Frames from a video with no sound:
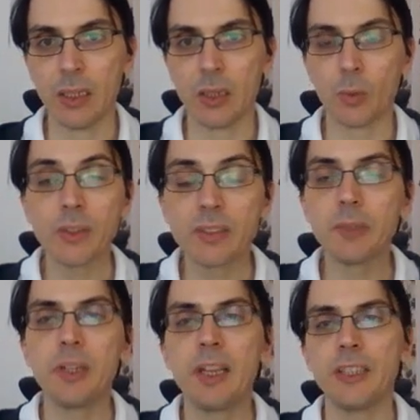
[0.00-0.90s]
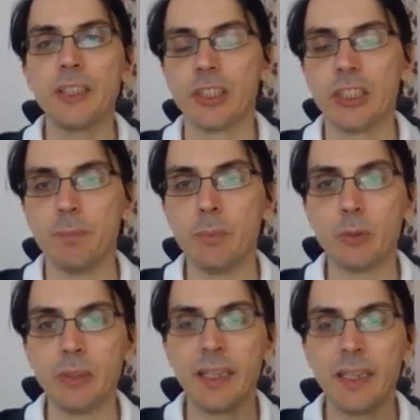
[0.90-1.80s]
What's the relationship
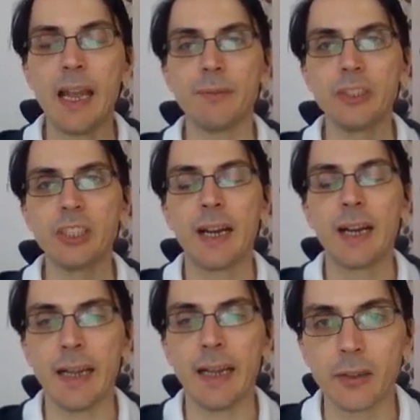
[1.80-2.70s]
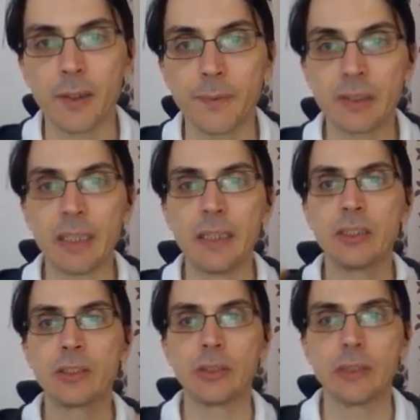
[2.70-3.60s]
between the average height of 10
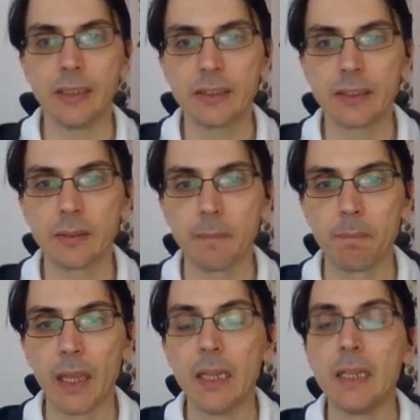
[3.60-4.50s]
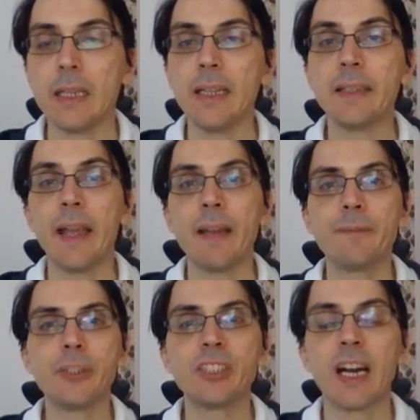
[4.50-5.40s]
students and the
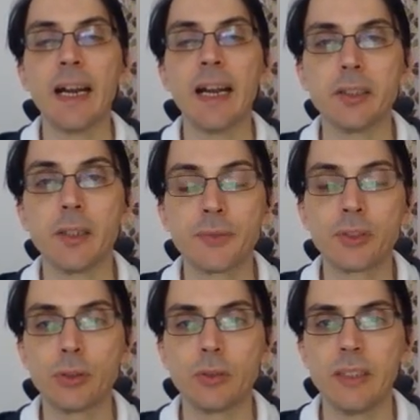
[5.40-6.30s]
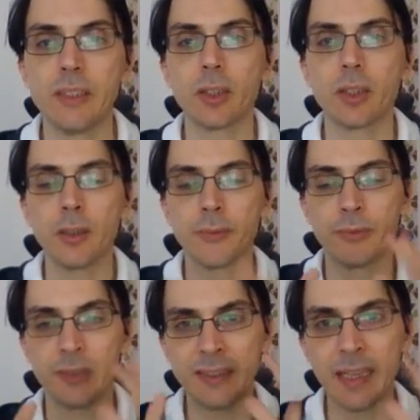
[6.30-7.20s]
average height of students of
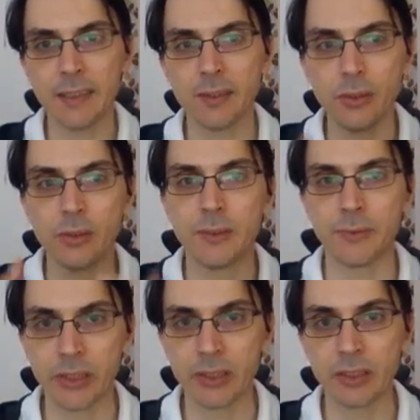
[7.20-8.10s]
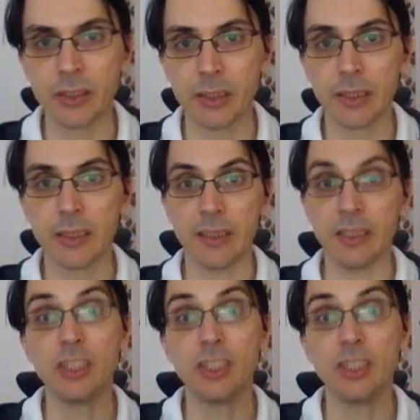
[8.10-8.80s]
that university in